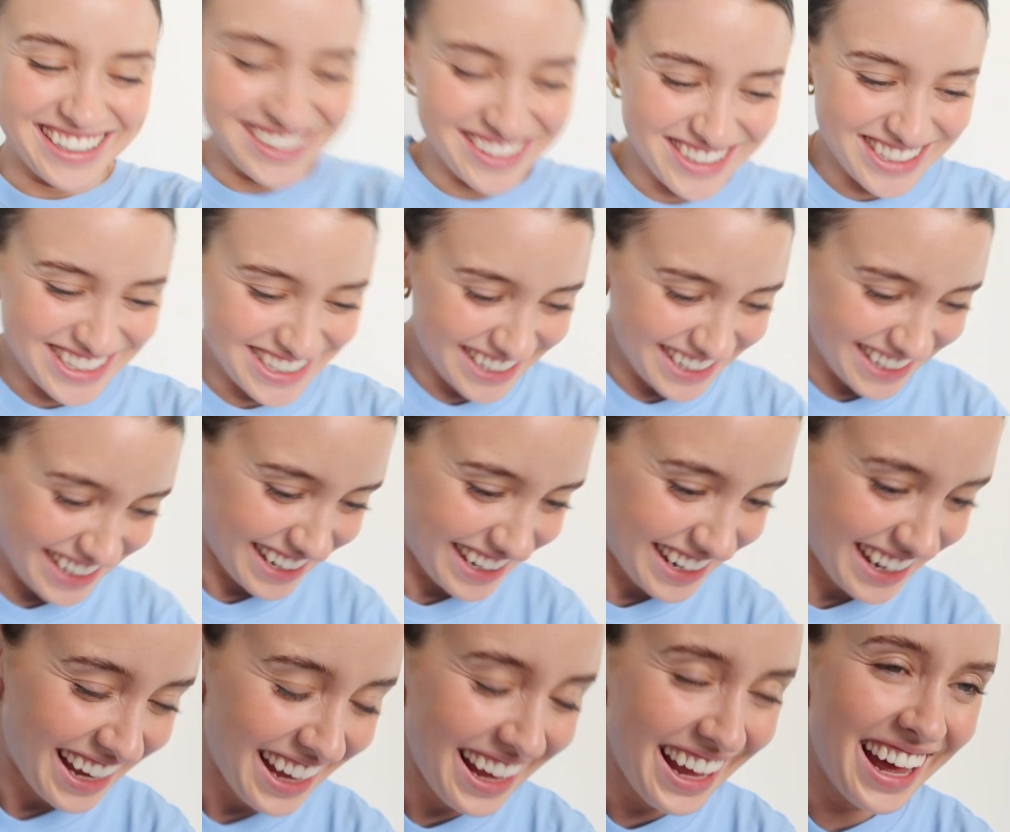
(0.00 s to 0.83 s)
You
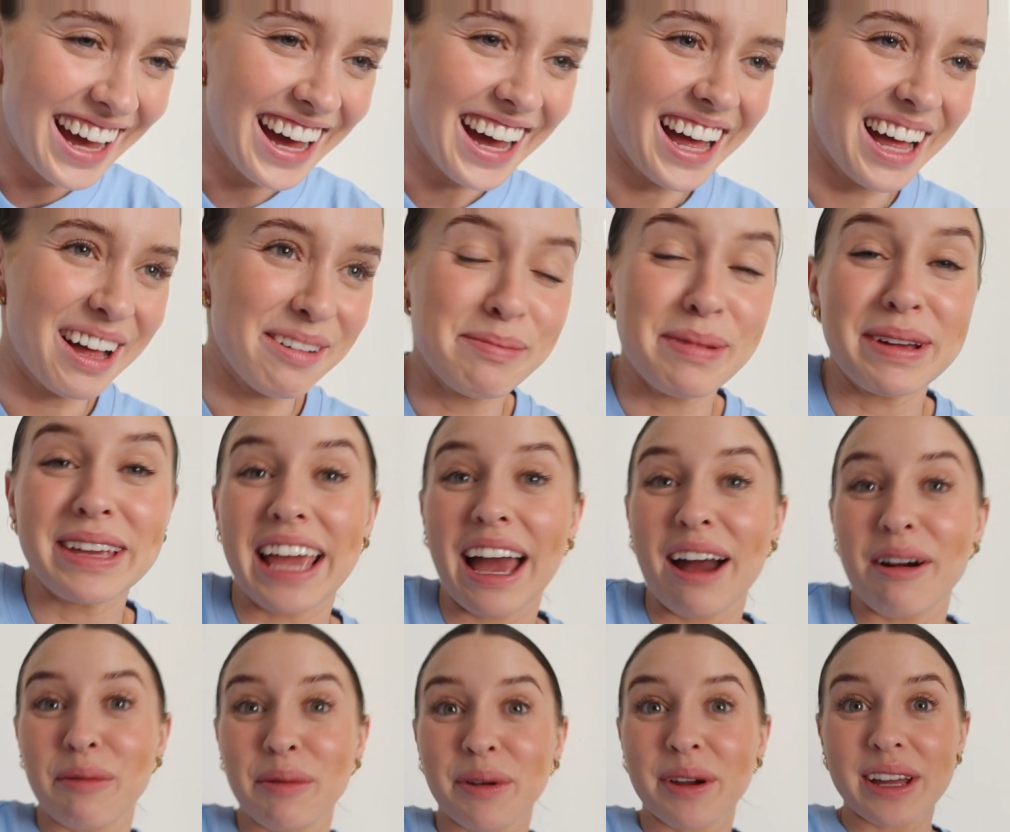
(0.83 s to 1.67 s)
should. Um, but
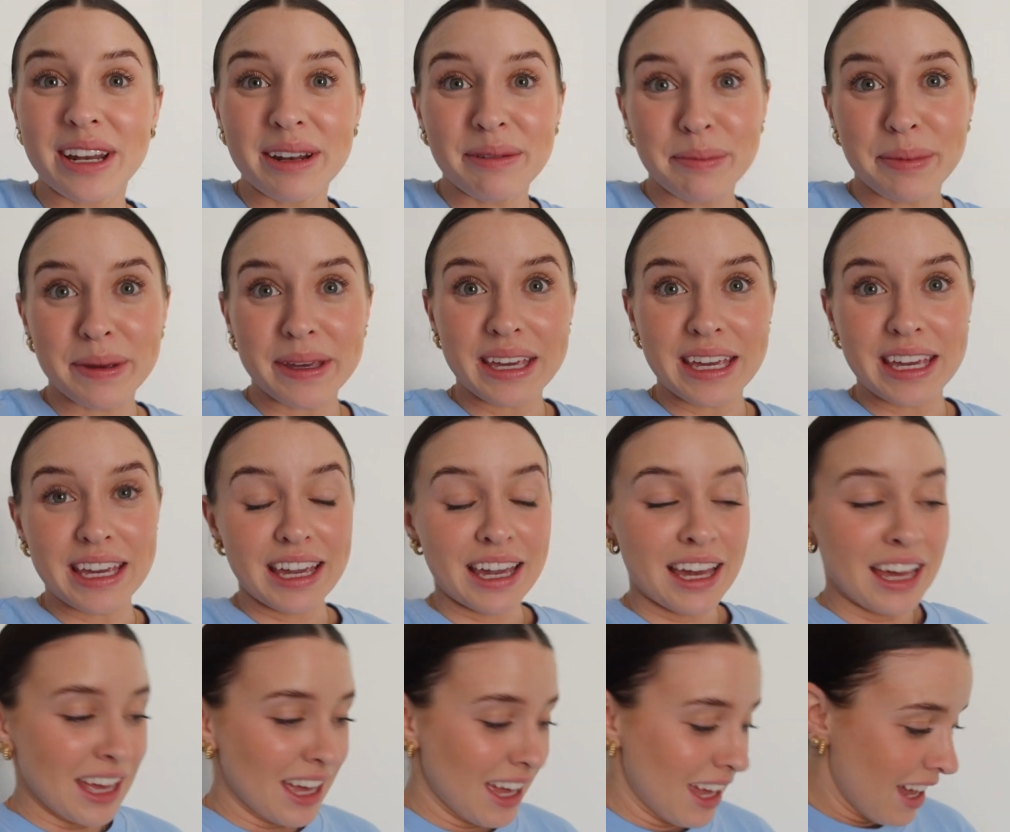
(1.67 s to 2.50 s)
yeah, we're going to
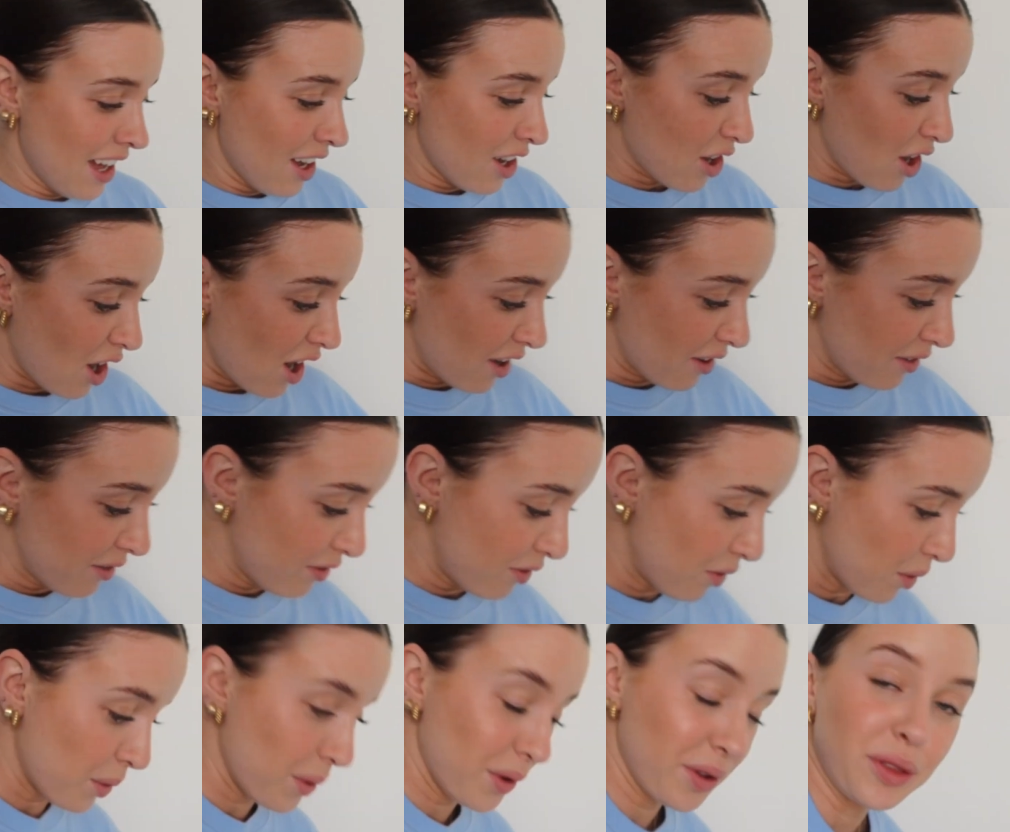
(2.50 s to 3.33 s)
be gone
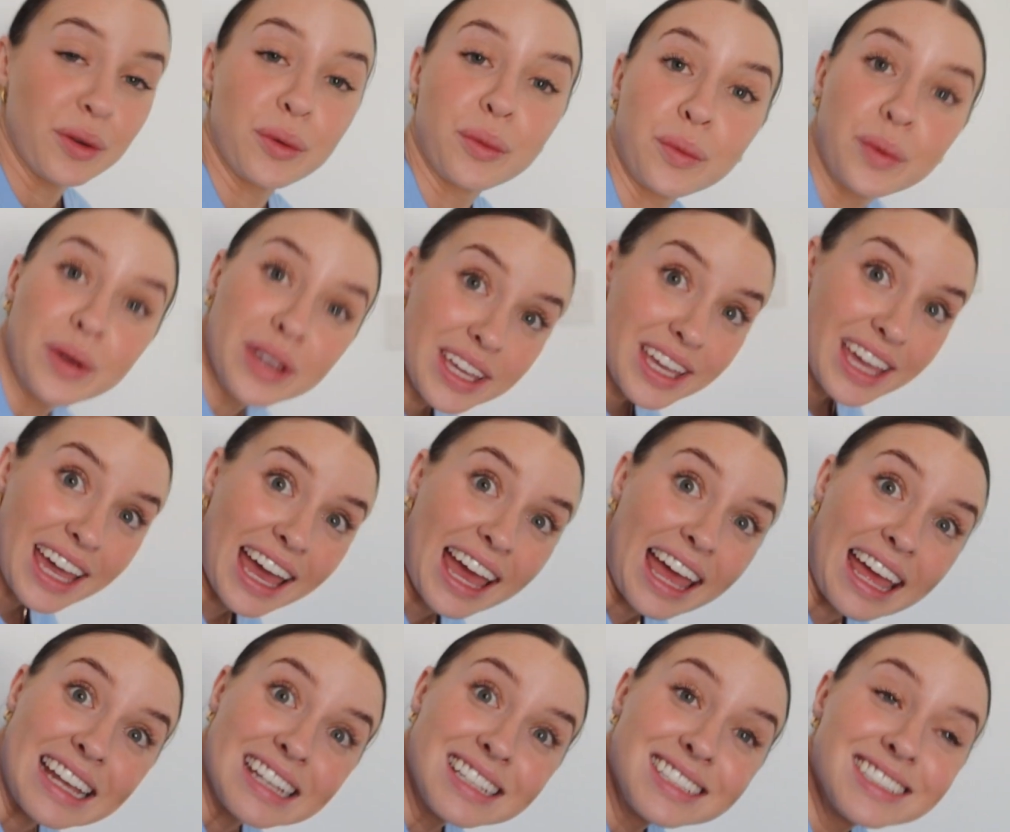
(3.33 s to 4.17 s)
for the
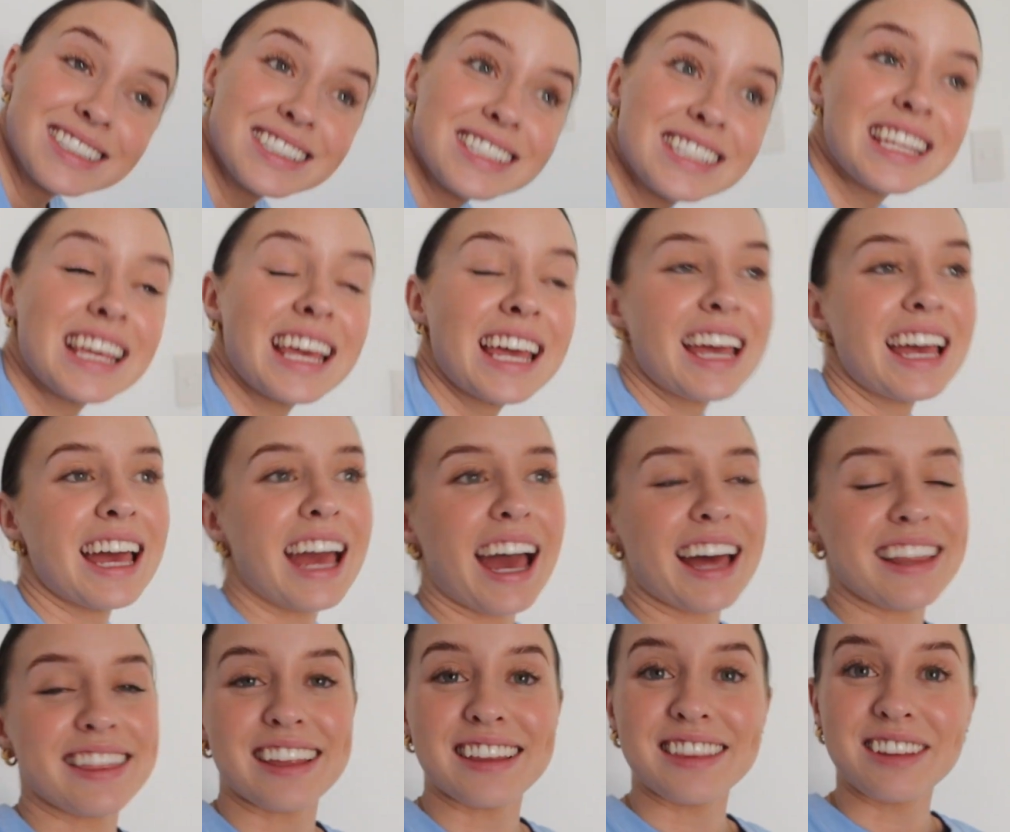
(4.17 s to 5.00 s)
weekend
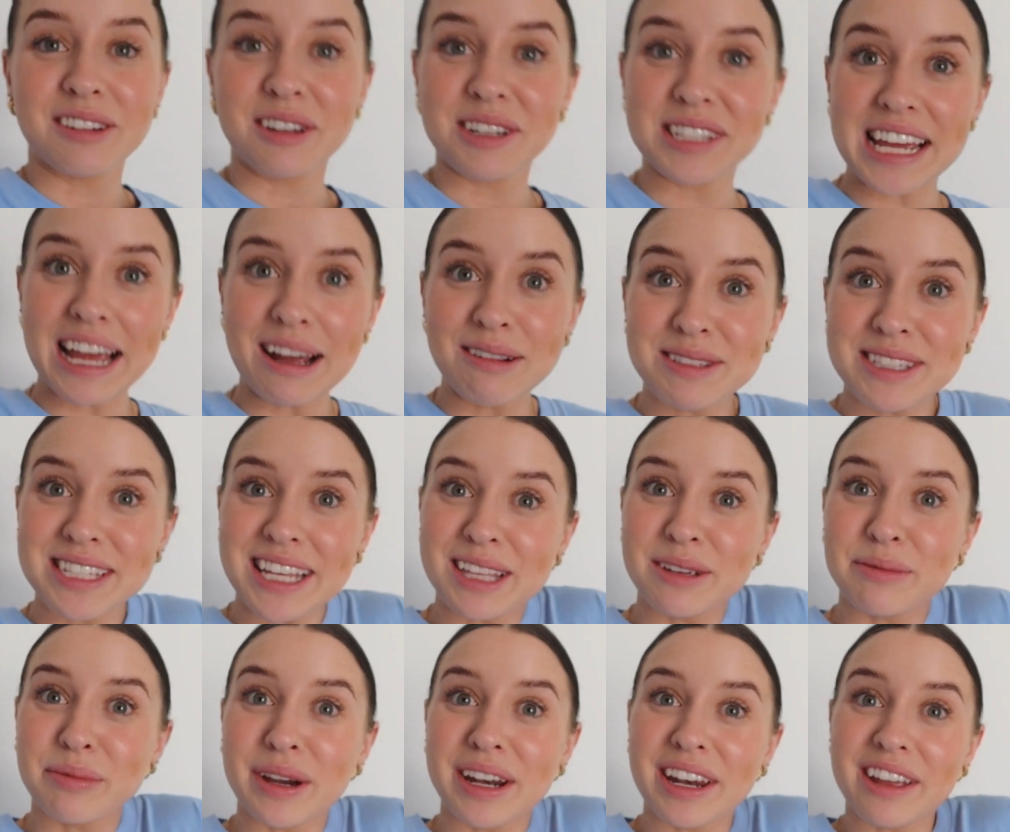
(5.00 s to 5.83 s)
at that little town
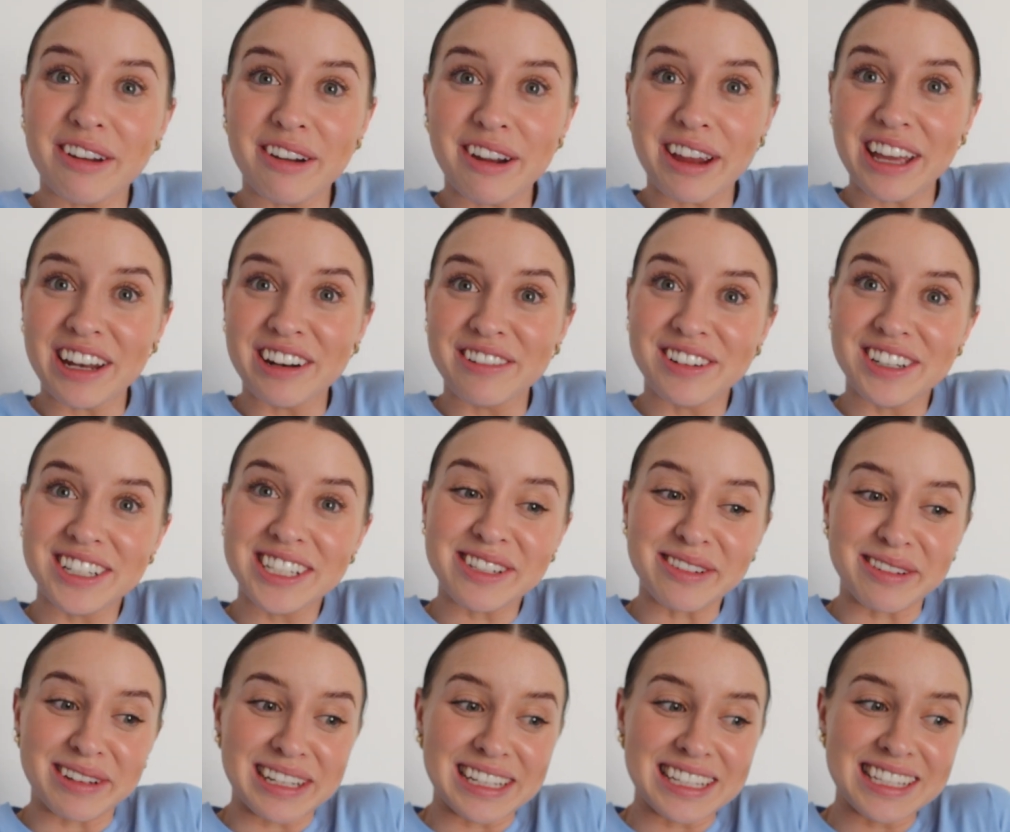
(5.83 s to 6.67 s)
celebrating our
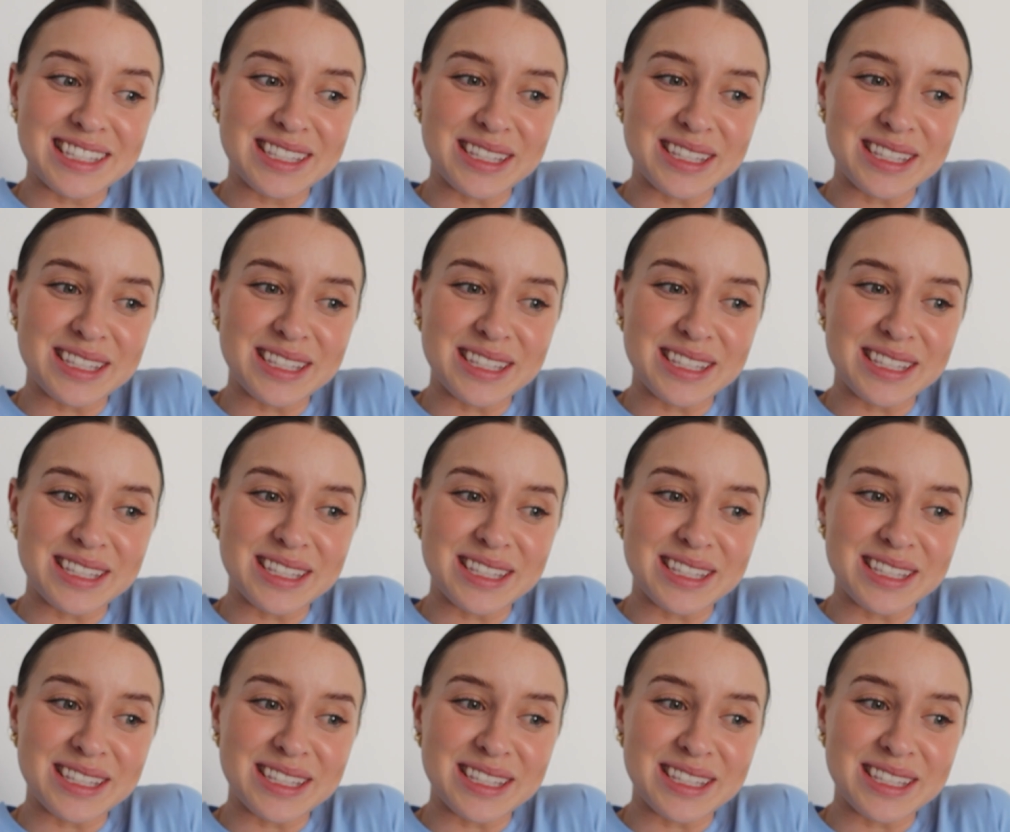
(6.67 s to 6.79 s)
anniversary.